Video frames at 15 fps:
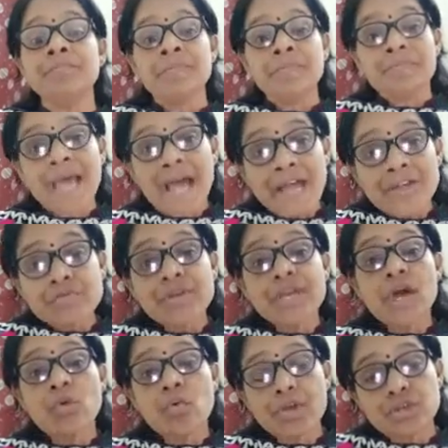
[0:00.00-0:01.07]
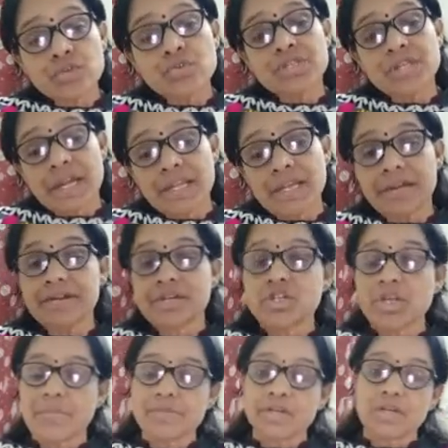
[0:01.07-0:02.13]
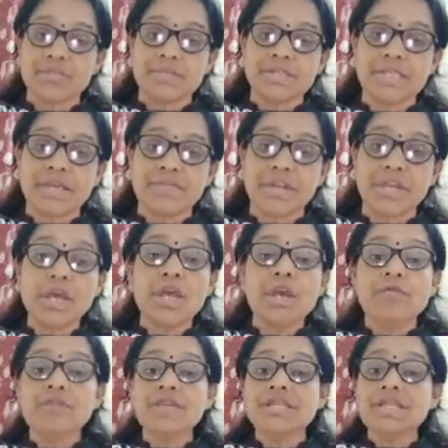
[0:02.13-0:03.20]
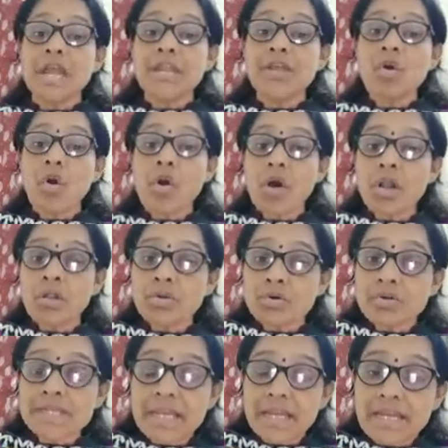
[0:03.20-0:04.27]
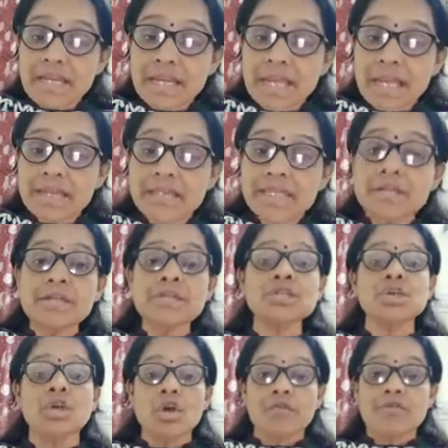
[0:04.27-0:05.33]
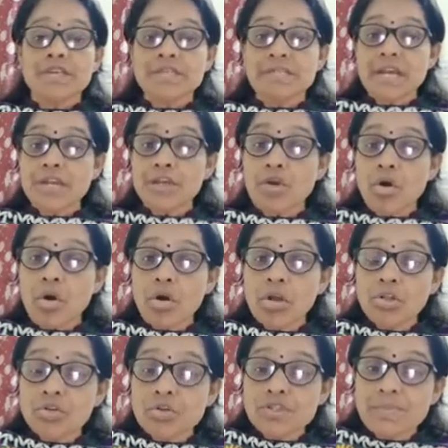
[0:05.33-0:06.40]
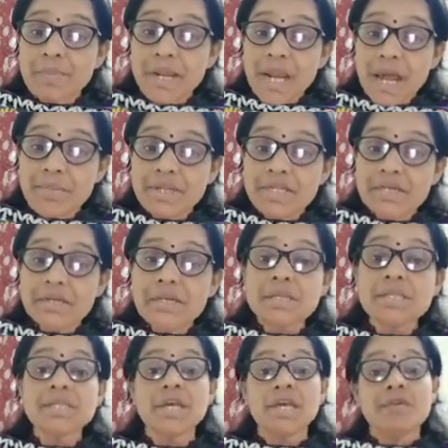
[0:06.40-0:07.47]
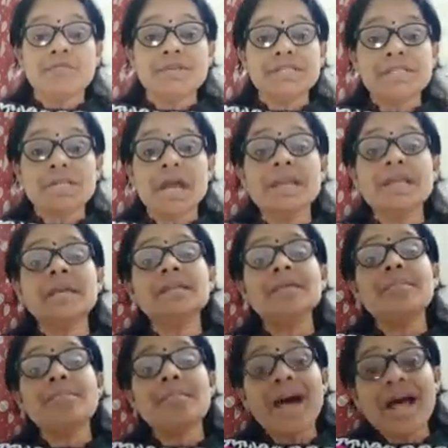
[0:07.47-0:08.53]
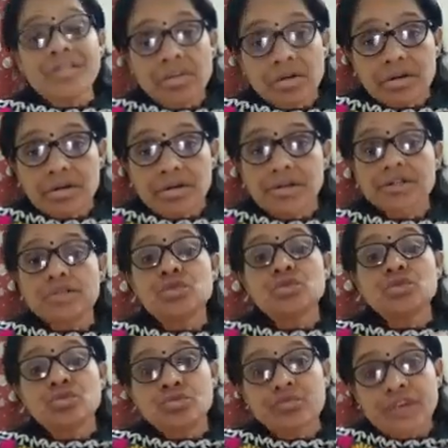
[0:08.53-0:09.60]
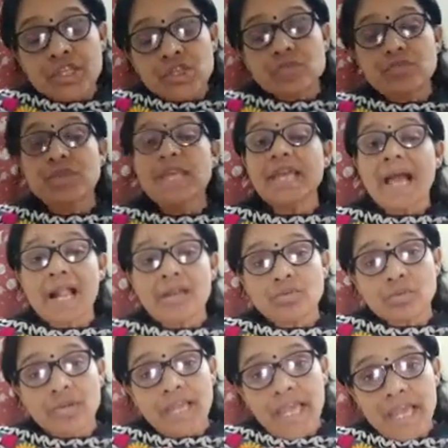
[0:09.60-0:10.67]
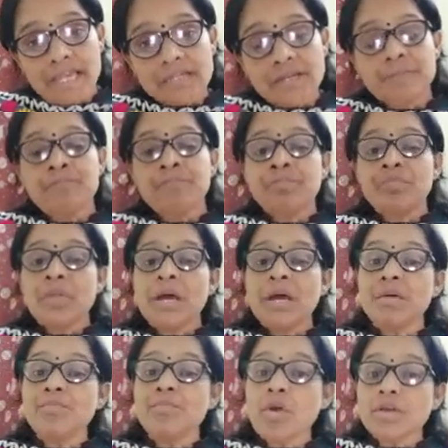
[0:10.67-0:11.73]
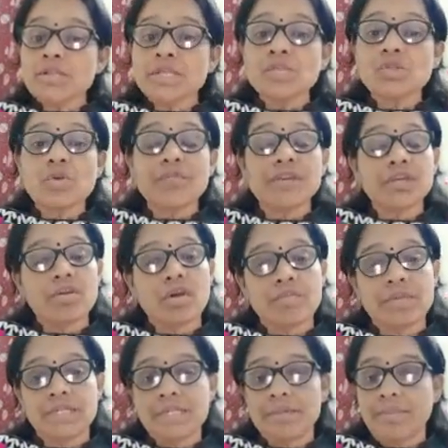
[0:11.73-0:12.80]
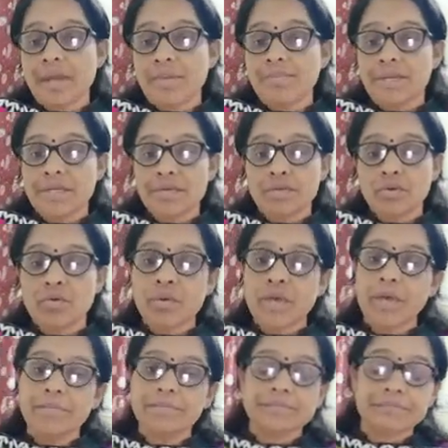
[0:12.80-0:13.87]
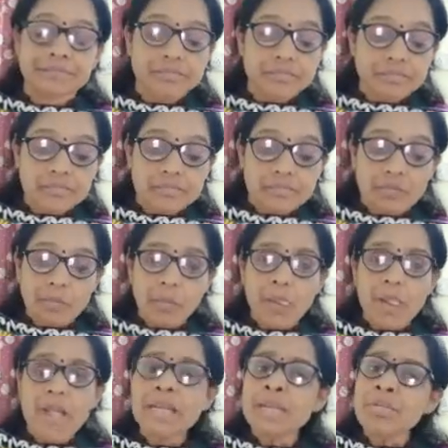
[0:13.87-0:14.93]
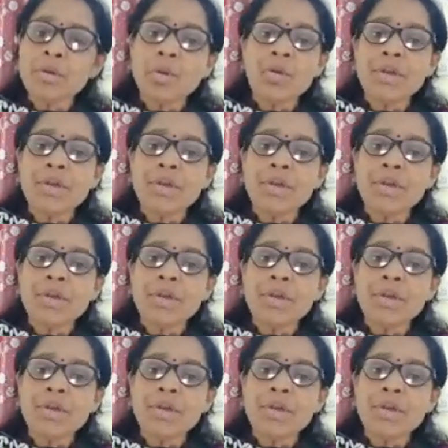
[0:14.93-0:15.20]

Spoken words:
that we are going to study under chapter number 7. We study all those indicators, we study all those parameters, we study the methods through which we calculate the process of economic development. Okay. Let me go